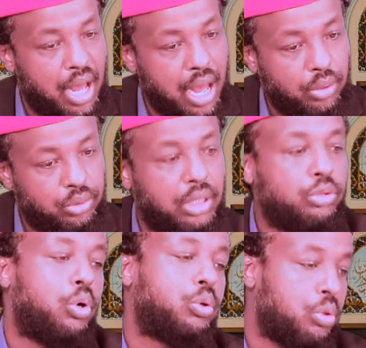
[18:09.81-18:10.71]
Come
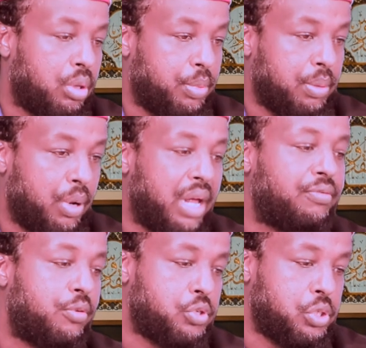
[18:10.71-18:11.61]
out and talk to the
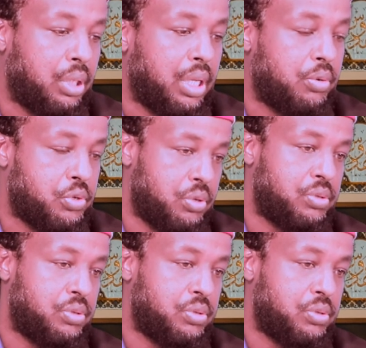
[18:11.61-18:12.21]
people. Unfortunately,